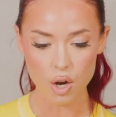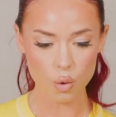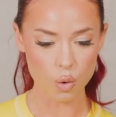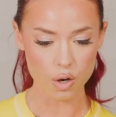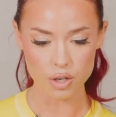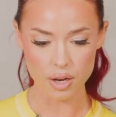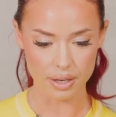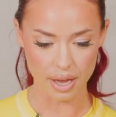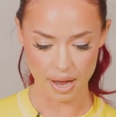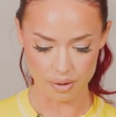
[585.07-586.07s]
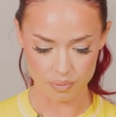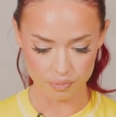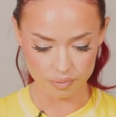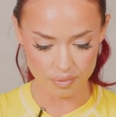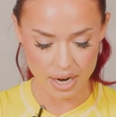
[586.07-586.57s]
or again,
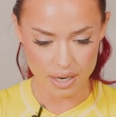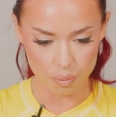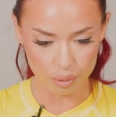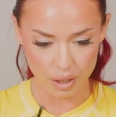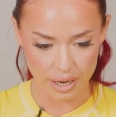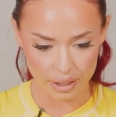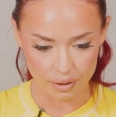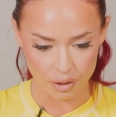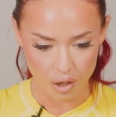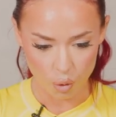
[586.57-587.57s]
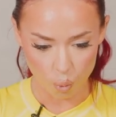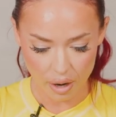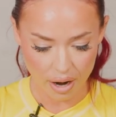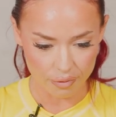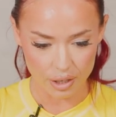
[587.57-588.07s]
taking a plane,
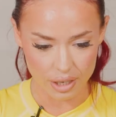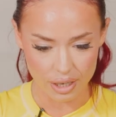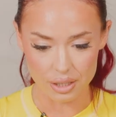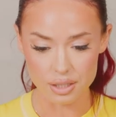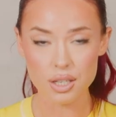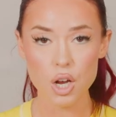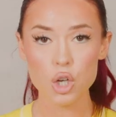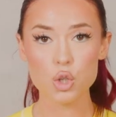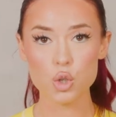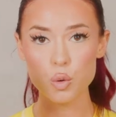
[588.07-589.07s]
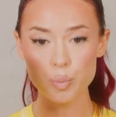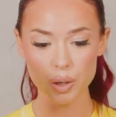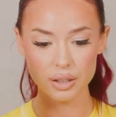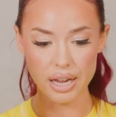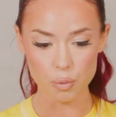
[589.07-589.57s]
whatever it is,
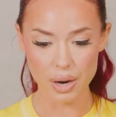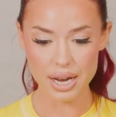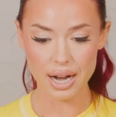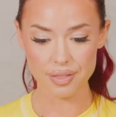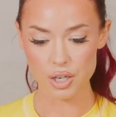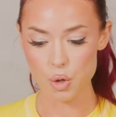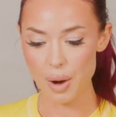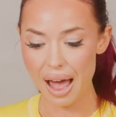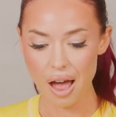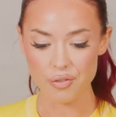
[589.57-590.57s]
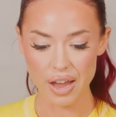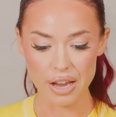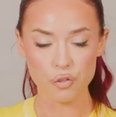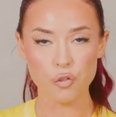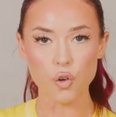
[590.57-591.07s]
super lightweight, and then you have
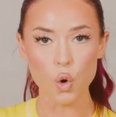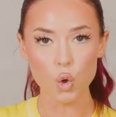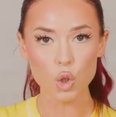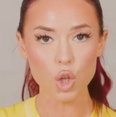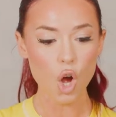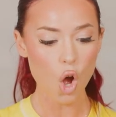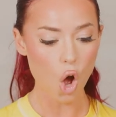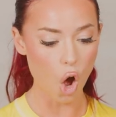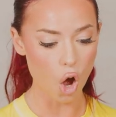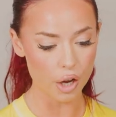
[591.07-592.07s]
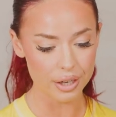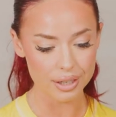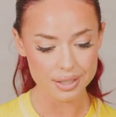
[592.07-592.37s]
a full-on